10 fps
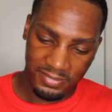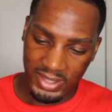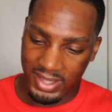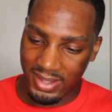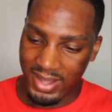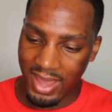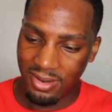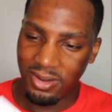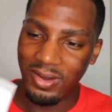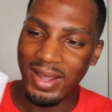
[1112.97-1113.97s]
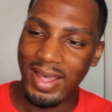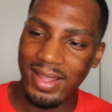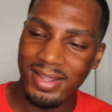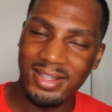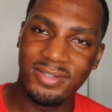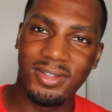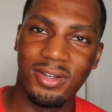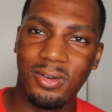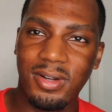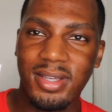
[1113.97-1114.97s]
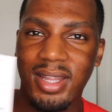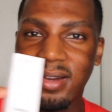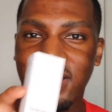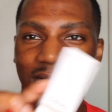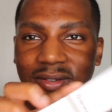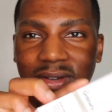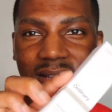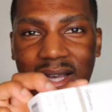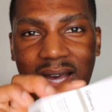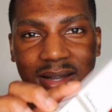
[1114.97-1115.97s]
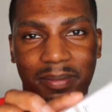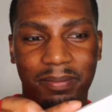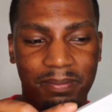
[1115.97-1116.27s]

Yeah, I don't know. I guess for the ordinary, if you could kind of,